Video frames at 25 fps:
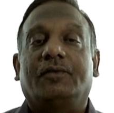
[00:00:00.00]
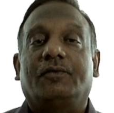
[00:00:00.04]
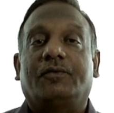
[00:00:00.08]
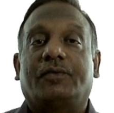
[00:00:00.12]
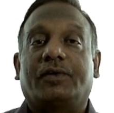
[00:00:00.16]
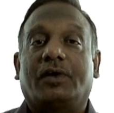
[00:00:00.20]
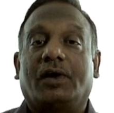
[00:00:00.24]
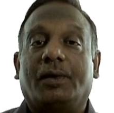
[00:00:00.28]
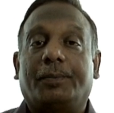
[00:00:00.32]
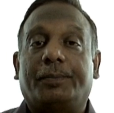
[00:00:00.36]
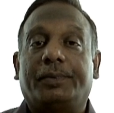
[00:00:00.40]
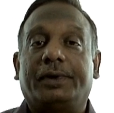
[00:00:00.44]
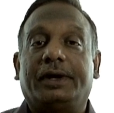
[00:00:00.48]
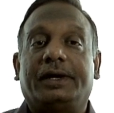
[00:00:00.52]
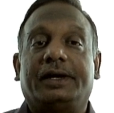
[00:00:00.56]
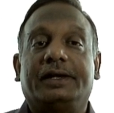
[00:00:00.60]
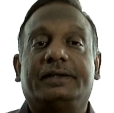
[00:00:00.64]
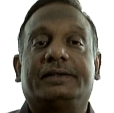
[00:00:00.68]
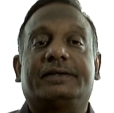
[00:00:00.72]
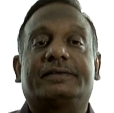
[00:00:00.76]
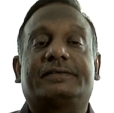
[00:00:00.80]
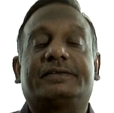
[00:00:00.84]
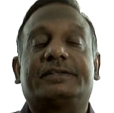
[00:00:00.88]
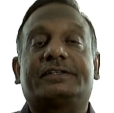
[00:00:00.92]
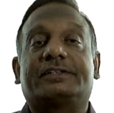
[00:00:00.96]
for operating
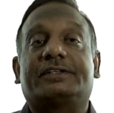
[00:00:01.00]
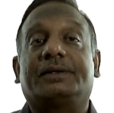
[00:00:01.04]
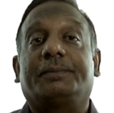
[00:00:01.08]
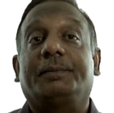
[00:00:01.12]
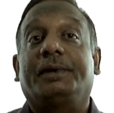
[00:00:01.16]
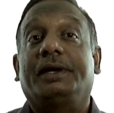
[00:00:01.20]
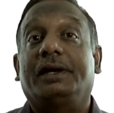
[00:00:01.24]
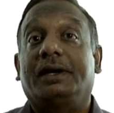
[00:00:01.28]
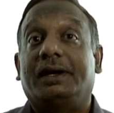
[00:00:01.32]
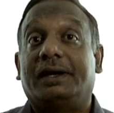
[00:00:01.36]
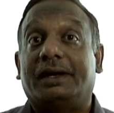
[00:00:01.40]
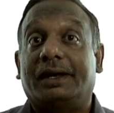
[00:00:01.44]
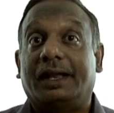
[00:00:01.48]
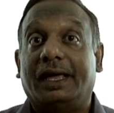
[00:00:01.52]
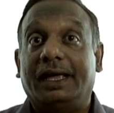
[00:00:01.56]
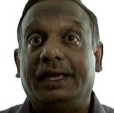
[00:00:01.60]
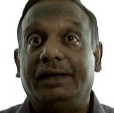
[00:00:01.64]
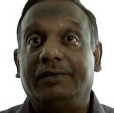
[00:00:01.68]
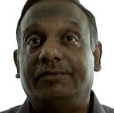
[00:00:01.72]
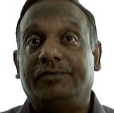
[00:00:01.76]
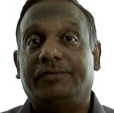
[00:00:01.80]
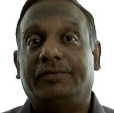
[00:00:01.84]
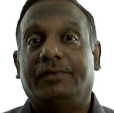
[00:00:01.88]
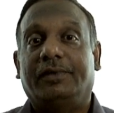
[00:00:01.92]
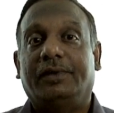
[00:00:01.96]
the system in
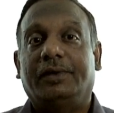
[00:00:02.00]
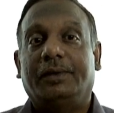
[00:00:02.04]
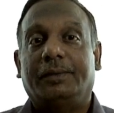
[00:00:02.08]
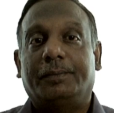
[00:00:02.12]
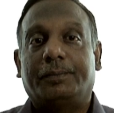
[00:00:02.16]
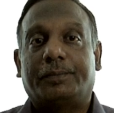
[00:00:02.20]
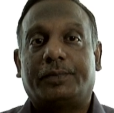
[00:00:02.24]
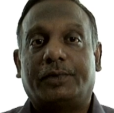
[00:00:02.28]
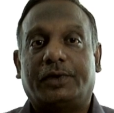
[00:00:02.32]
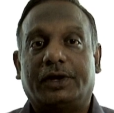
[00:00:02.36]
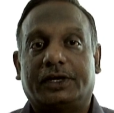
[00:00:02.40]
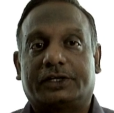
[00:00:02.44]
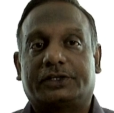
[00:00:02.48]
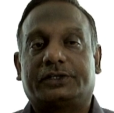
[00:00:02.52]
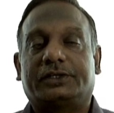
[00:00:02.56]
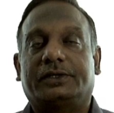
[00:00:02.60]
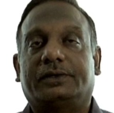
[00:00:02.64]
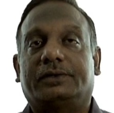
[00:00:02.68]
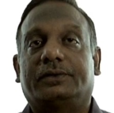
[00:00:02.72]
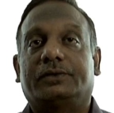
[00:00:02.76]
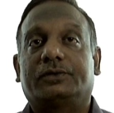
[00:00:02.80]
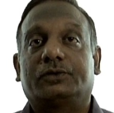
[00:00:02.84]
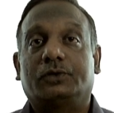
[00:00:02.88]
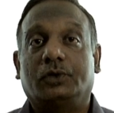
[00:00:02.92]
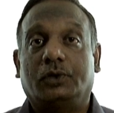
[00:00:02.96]
live
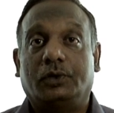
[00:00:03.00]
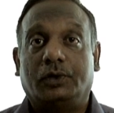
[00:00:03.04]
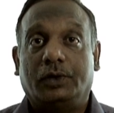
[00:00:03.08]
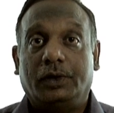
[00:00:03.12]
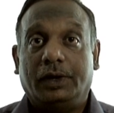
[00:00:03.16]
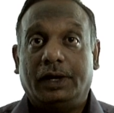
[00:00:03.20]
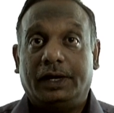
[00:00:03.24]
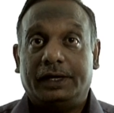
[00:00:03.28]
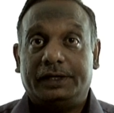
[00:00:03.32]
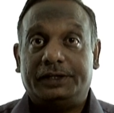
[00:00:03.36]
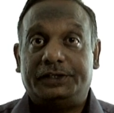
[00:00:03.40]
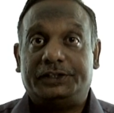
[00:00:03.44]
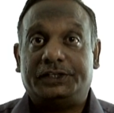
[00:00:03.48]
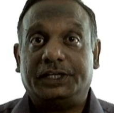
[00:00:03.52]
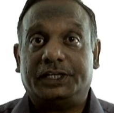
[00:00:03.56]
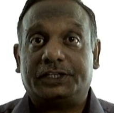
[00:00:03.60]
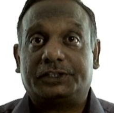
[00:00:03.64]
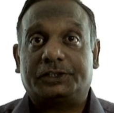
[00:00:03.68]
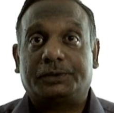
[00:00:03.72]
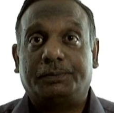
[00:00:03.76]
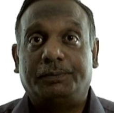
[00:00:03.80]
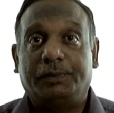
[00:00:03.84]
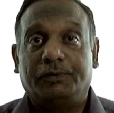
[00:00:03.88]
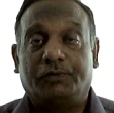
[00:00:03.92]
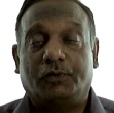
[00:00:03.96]
production. So
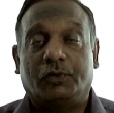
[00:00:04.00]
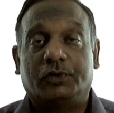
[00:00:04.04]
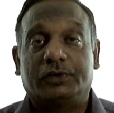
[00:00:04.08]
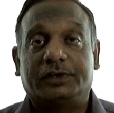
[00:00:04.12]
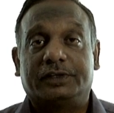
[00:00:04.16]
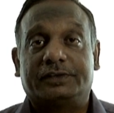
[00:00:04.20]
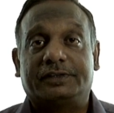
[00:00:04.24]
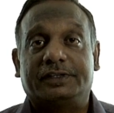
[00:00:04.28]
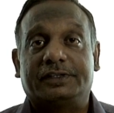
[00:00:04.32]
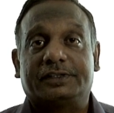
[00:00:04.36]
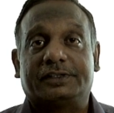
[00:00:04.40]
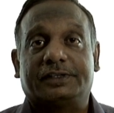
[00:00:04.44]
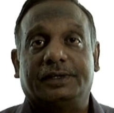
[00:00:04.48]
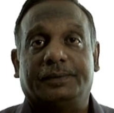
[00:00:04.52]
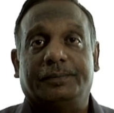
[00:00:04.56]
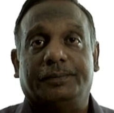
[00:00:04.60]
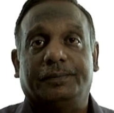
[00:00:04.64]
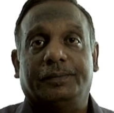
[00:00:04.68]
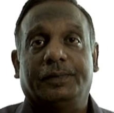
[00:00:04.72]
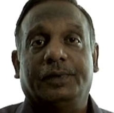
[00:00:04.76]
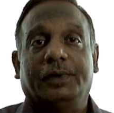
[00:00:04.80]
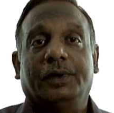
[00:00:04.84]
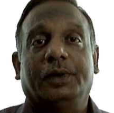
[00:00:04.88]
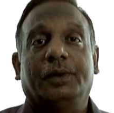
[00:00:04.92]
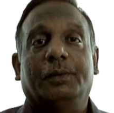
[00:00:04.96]
just before the
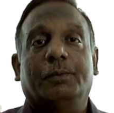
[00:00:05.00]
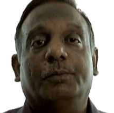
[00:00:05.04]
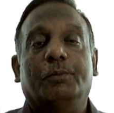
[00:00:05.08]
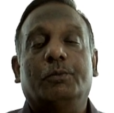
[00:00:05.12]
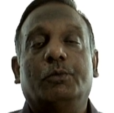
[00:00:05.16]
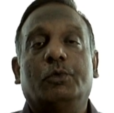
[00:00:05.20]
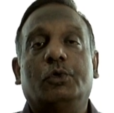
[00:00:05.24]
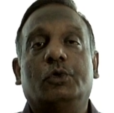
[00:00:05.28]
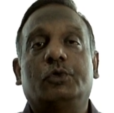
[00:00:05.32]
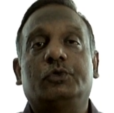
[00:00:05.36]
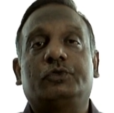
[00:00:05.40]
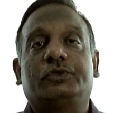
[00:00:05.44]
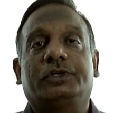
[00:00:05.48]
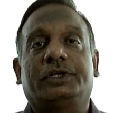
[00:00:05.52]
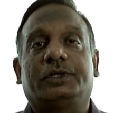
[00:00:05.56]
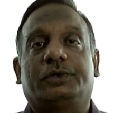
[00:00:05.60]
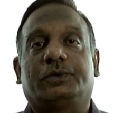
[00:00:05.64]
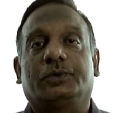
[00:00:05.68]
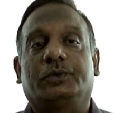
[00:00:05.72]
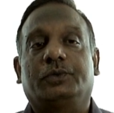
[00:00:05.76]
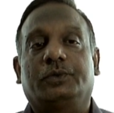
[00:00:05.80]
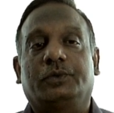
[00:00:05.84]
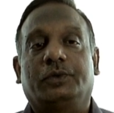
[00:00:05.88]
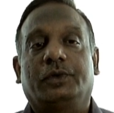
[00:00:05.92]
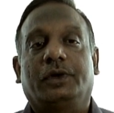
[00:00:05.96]
system moves
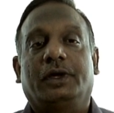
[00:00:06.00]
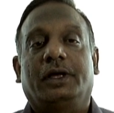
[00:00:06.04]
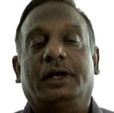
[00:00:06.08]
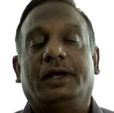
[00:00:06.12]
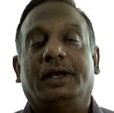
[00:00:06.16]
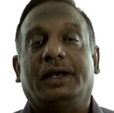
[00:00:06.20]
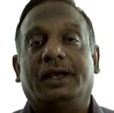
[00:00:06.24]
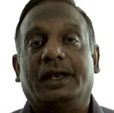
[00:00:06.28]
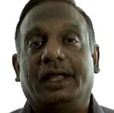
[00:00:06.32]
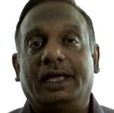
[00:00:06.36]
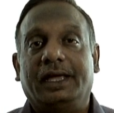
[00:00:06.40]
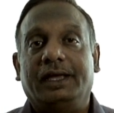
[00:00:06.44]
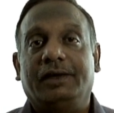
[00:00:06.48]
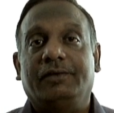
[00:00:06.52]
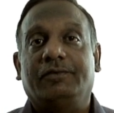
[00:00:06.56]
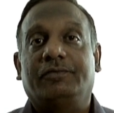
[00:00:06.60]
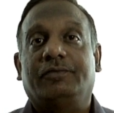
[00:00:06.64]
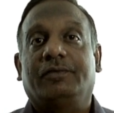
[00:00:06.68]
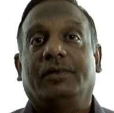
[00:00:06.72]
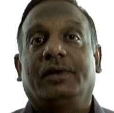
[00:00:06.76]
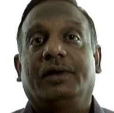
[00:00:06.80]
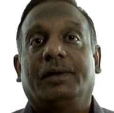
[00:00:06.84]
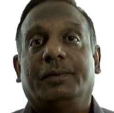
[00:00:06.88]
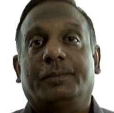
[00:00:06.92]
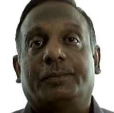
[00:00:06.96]
into live
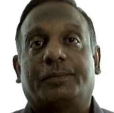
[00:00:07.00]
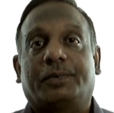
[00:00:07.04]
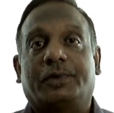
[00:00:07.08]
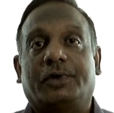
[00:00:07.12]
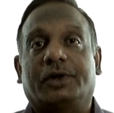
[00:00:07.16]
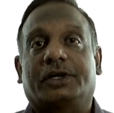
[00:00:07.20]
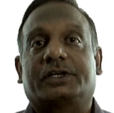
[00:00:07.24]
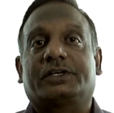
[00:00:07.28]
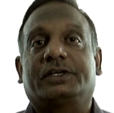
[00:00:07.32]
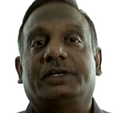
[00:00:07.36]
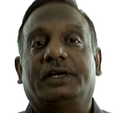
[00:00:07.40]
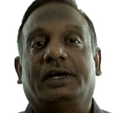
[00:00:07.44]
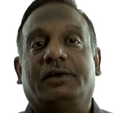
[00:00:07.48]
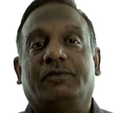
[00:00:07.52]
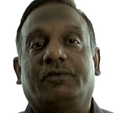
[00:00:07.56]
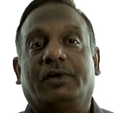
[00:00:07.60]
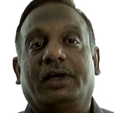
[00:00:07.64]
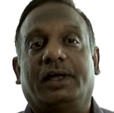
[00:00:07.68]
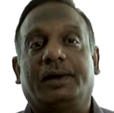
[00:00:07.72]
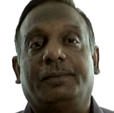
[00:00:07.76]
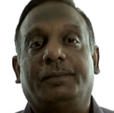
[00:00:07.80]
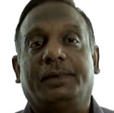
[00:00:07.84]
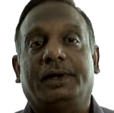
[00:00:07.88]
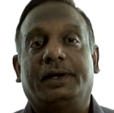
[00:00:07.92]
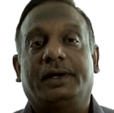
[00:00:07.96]
production
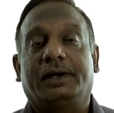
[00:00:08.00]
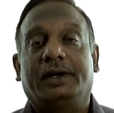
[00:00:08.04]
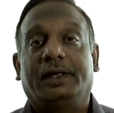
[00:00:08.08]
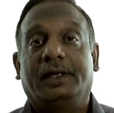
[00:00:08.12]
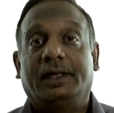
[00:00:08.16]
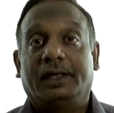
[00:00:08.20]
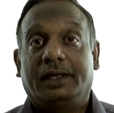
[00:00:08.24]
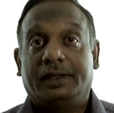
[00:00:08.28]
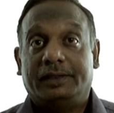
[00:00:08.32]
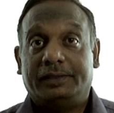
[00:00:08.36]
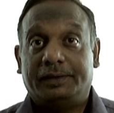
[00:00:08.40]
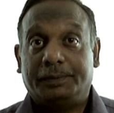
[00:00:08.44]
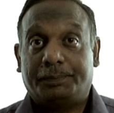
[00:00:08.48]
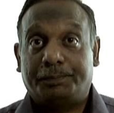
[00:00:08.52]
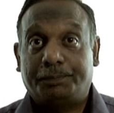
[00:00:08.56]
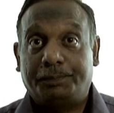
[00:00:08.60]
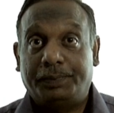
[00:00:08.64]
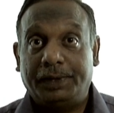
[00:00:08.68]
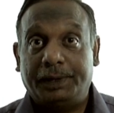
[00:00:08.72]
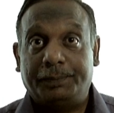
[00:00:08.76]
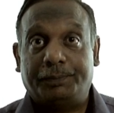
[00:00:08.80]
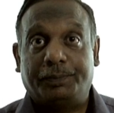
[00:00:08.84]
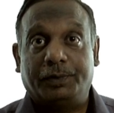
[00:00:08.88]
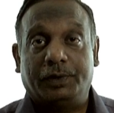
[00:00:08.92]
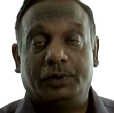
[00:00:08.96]
environment, the
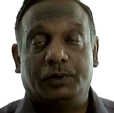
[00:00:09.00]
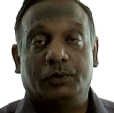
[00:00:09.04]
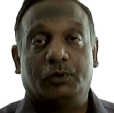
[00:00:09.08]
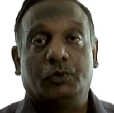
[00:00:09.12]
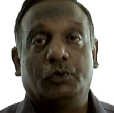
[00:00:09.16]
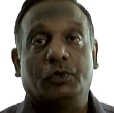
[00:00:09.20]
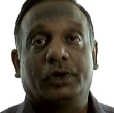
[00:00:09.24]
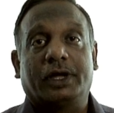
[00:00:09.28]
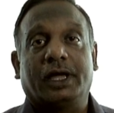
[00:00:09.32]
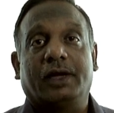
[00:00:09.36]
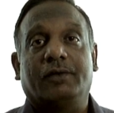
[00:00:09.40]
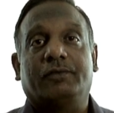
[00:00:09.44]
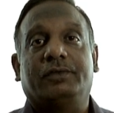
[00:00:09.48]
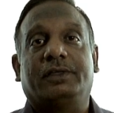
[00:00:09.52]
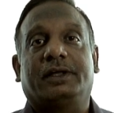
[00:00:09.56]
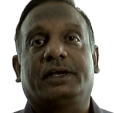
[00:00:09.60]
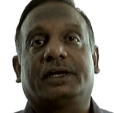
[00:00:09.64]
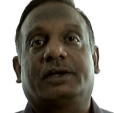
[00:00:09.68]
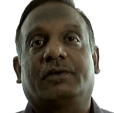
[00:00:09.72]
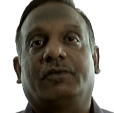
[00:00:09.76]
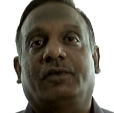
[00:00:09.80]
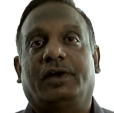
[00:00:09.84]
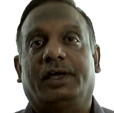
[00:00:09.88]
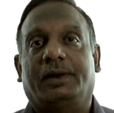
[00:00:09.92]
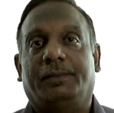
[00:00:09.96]
people who gave the
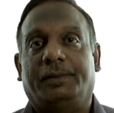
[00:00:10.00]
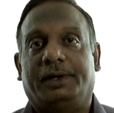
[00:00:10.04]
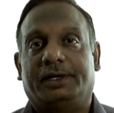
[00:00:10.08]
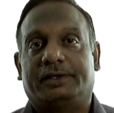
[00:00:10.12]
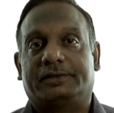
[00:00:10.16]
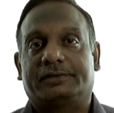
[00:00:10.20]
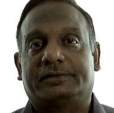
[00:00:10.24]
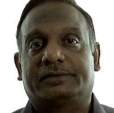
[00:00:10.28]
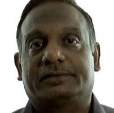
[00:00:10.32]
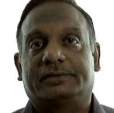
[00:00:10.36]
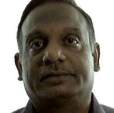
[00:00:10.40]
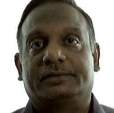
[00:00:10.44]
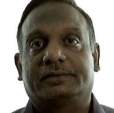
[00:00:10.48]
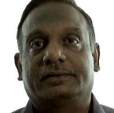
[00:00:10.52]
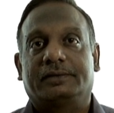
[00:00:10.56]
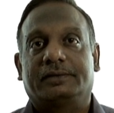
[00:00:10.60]
requirements,